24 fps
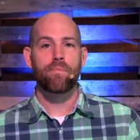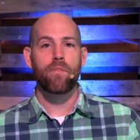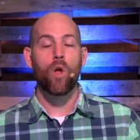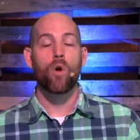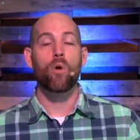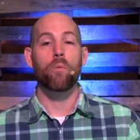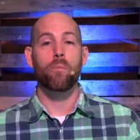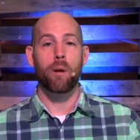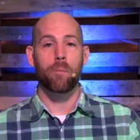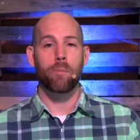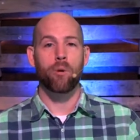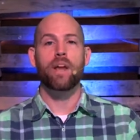
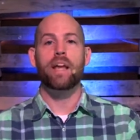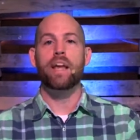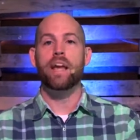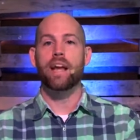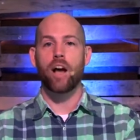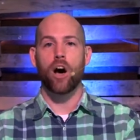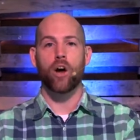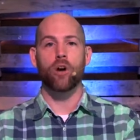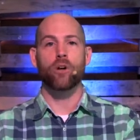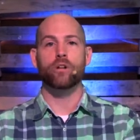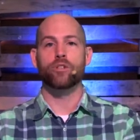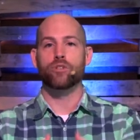Remember, he had
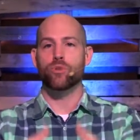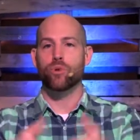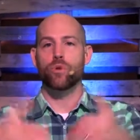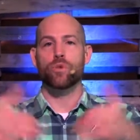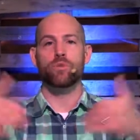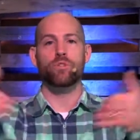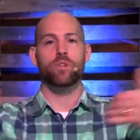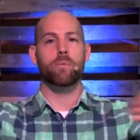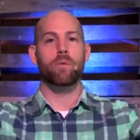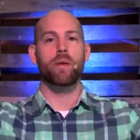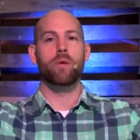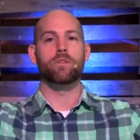gone to
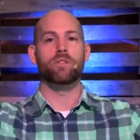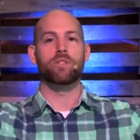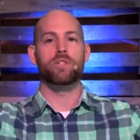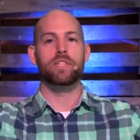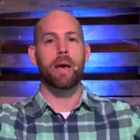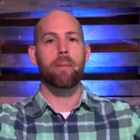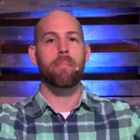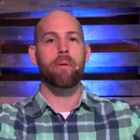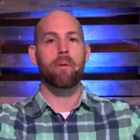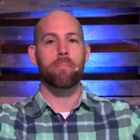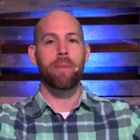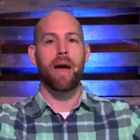Jerusalem. He was
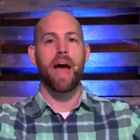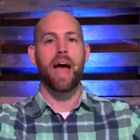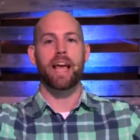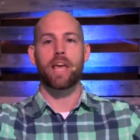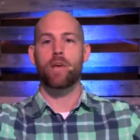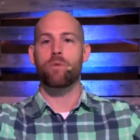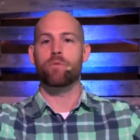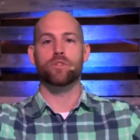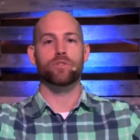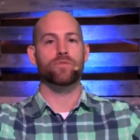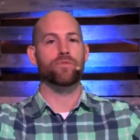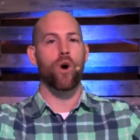stepping back.
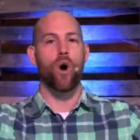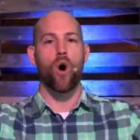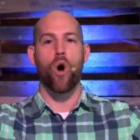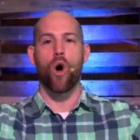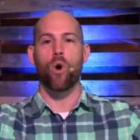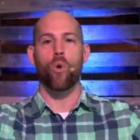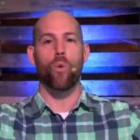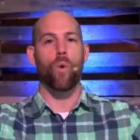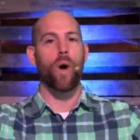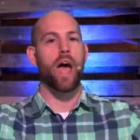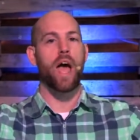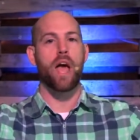He was far
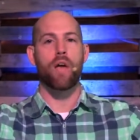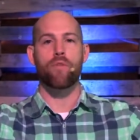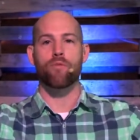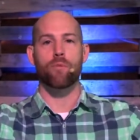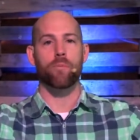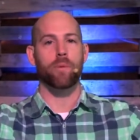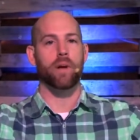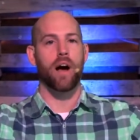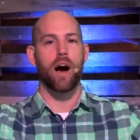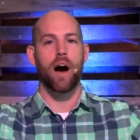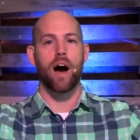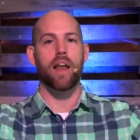away
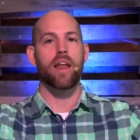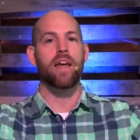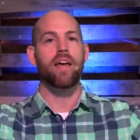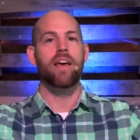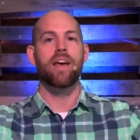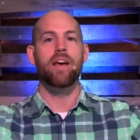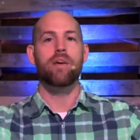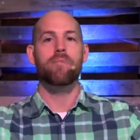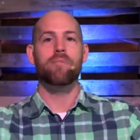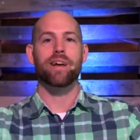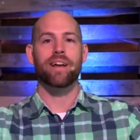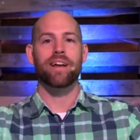from God.
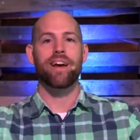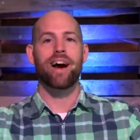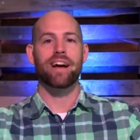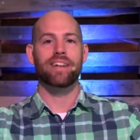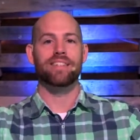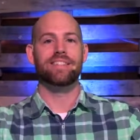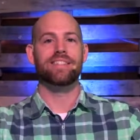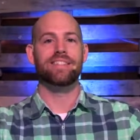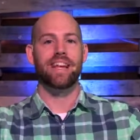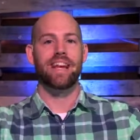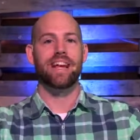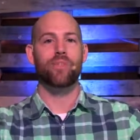But God
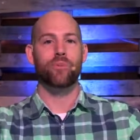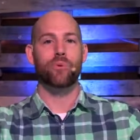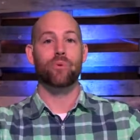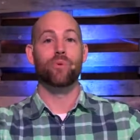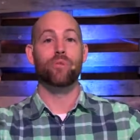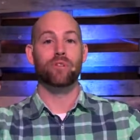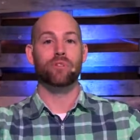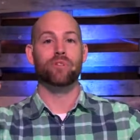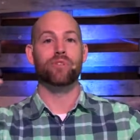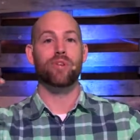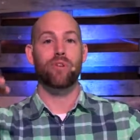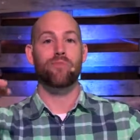said, Through
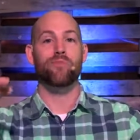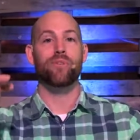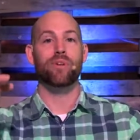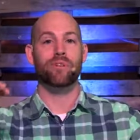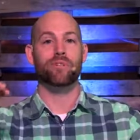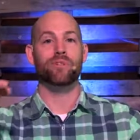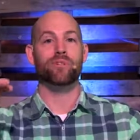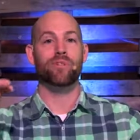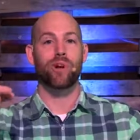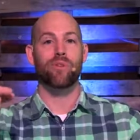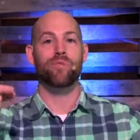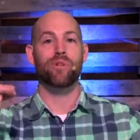the suffering
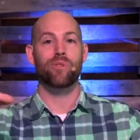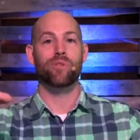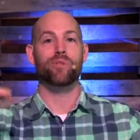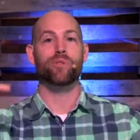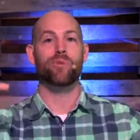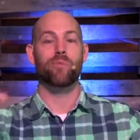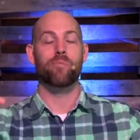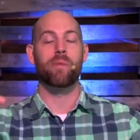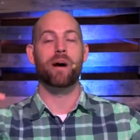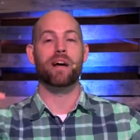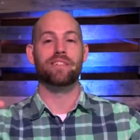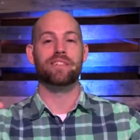servant,
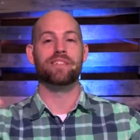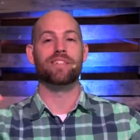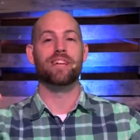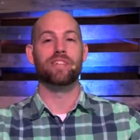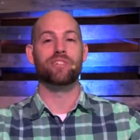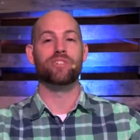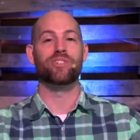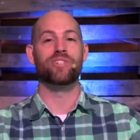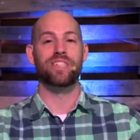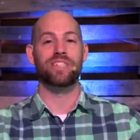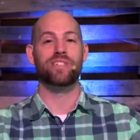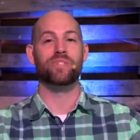through my
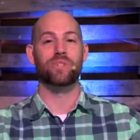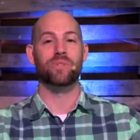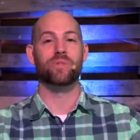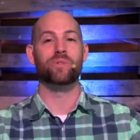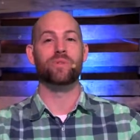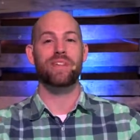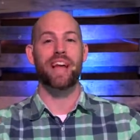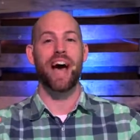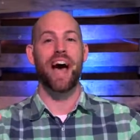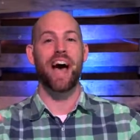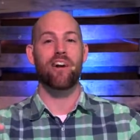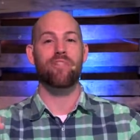son Jesus who
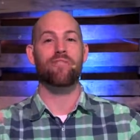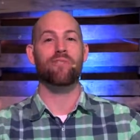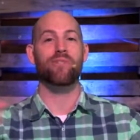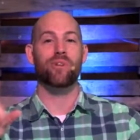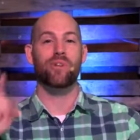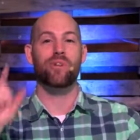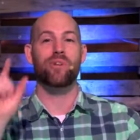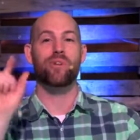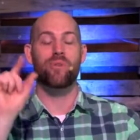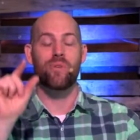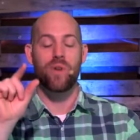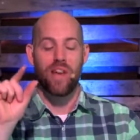died for
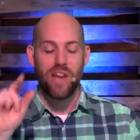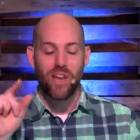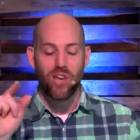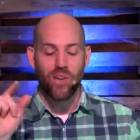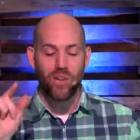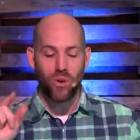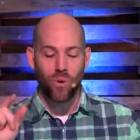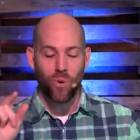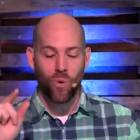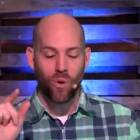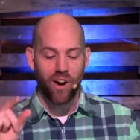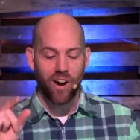you,
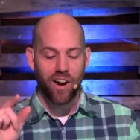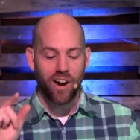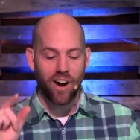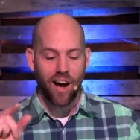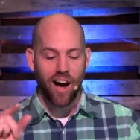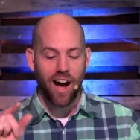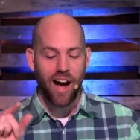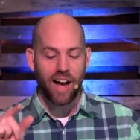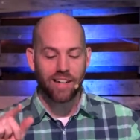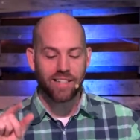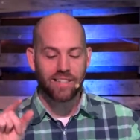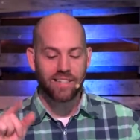you are
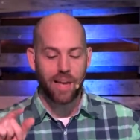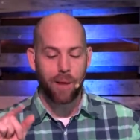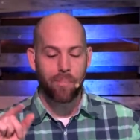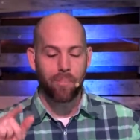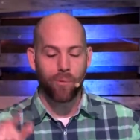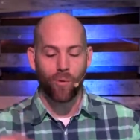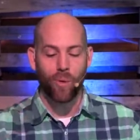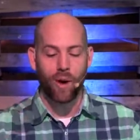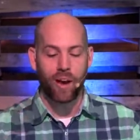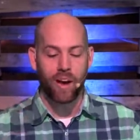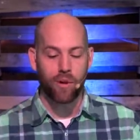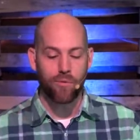not
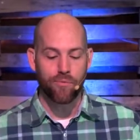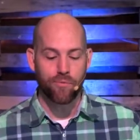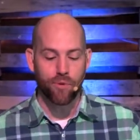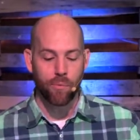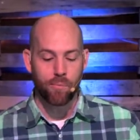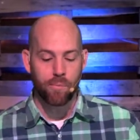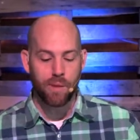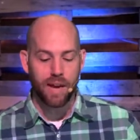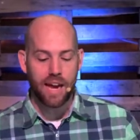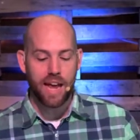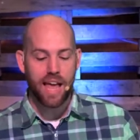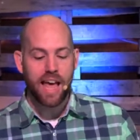separated
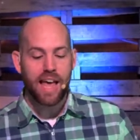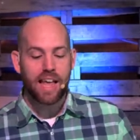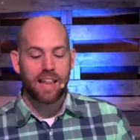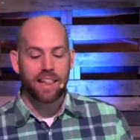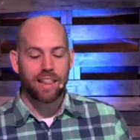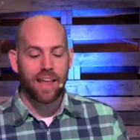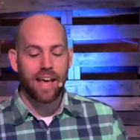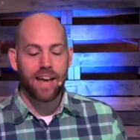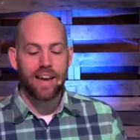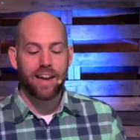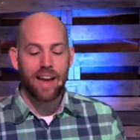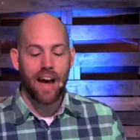from me.
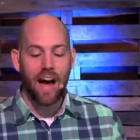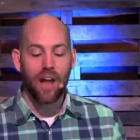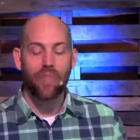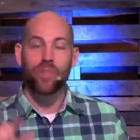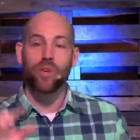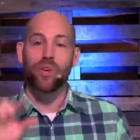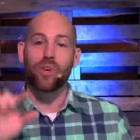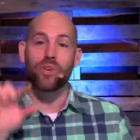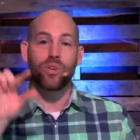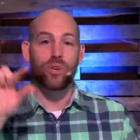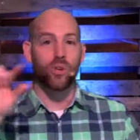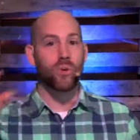Let not
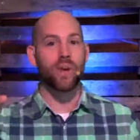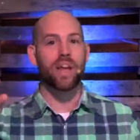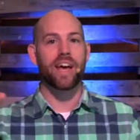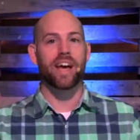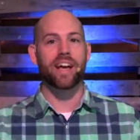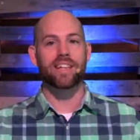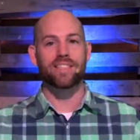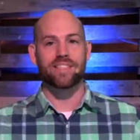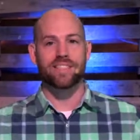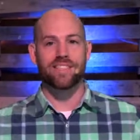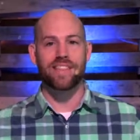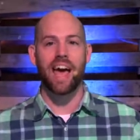the
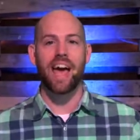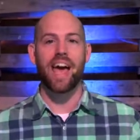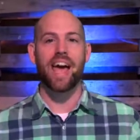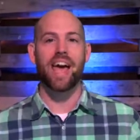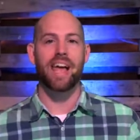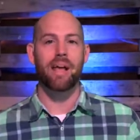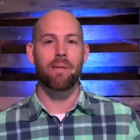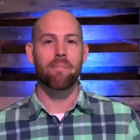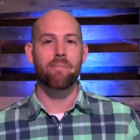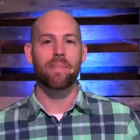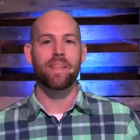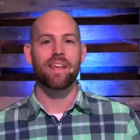eunuch
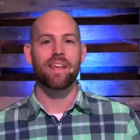say,